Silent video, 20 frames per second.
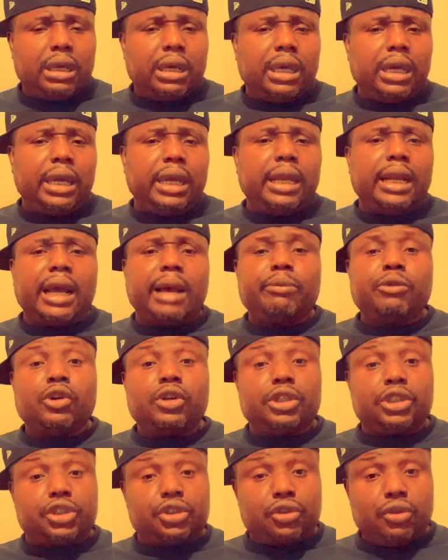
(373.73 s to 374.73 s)
and I'm going
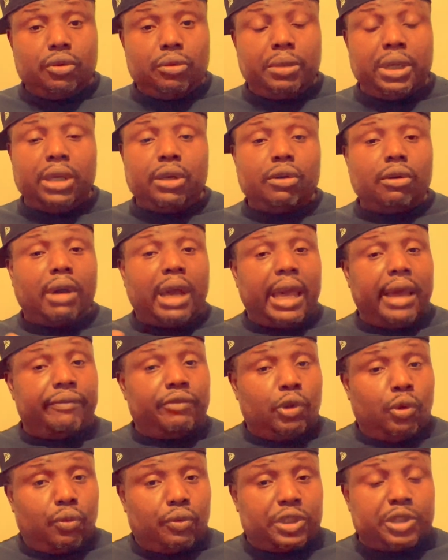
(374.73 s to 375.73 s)
to assume that you don't have
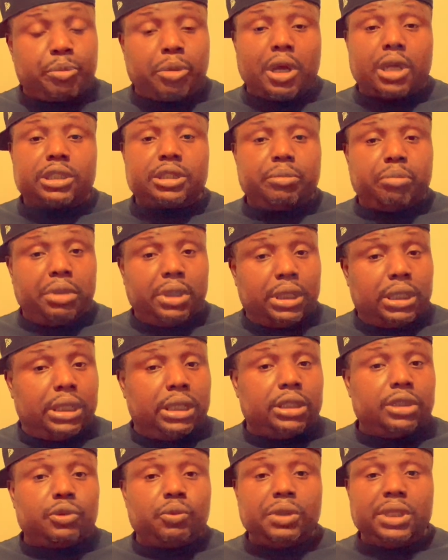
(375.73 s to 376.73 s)
no
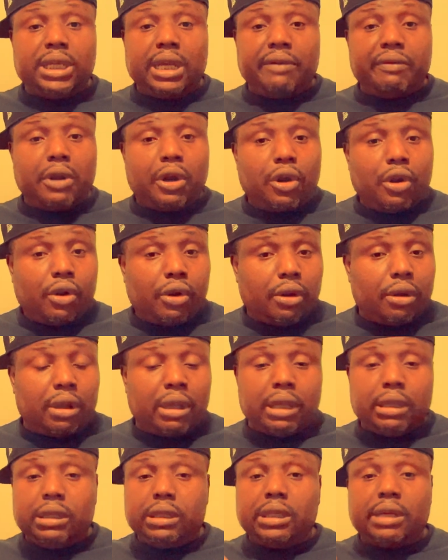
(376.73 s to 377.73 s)
responsibilities. We never heard,
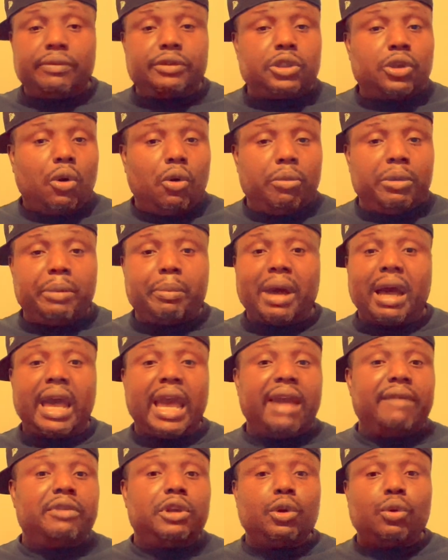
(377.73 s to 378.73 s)
you never told me about
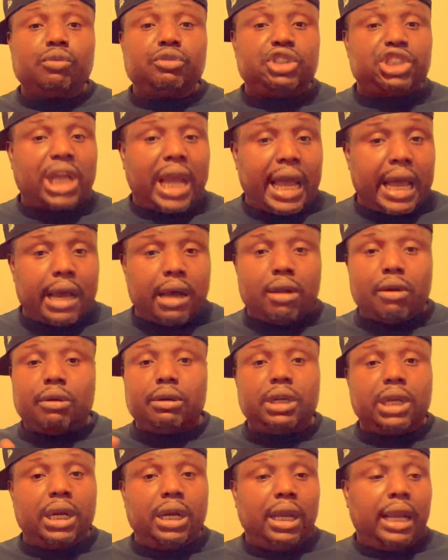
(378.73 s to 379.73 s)
having no child or
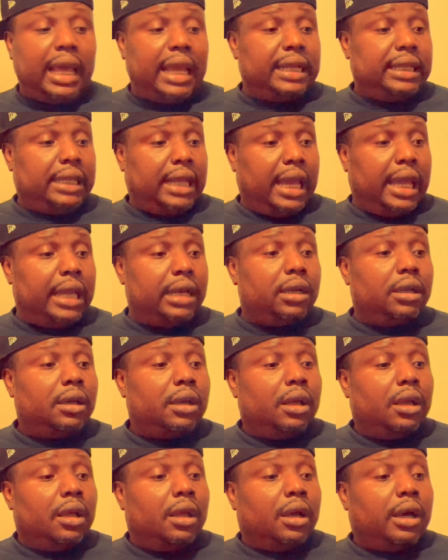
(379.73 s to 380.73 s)
nothing like that.
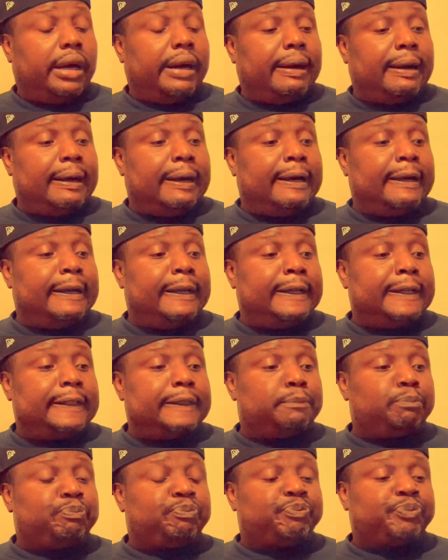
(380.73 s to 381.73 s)

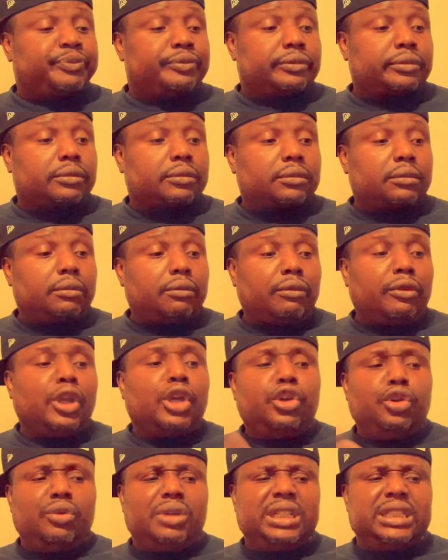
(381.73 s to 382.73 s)

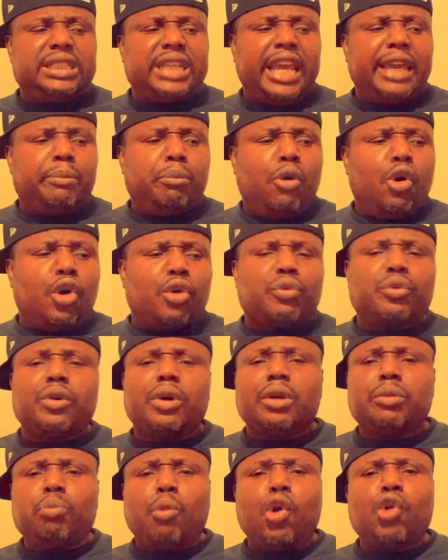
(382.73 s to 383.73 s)
You can take more
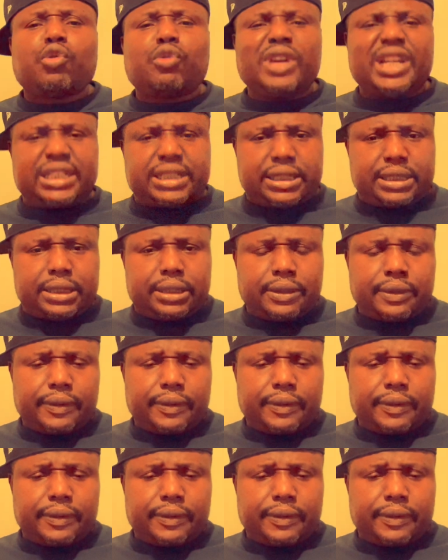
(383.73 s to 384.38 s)
risks,